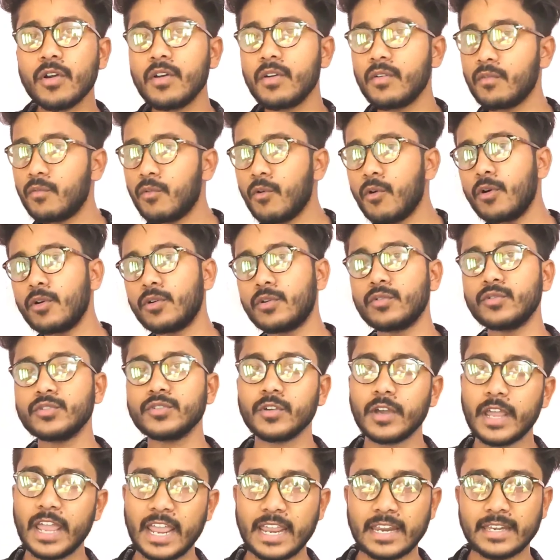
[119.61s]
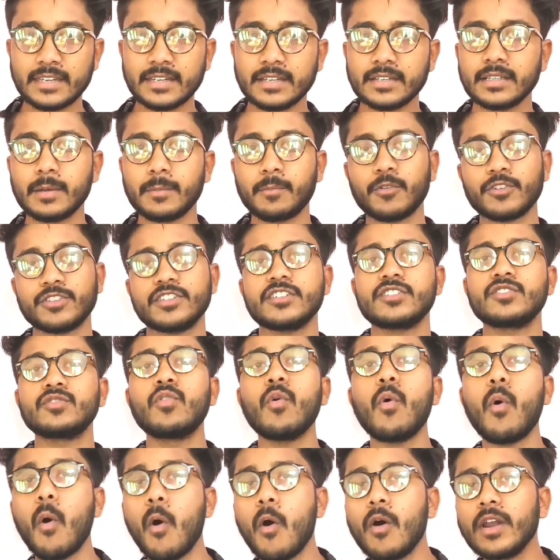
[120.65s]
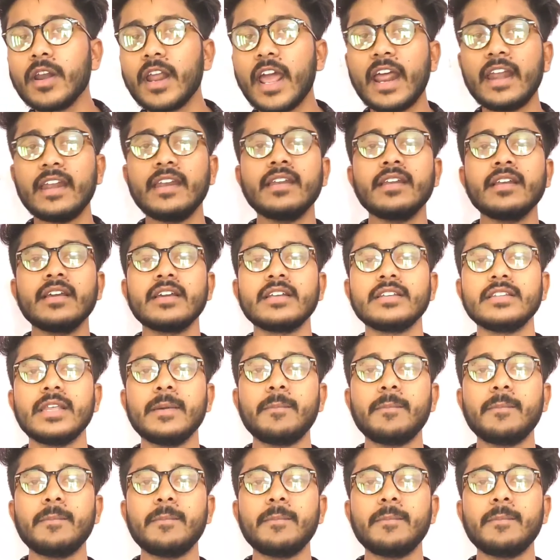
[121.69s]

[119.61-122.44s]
4 to 8 the process go on and they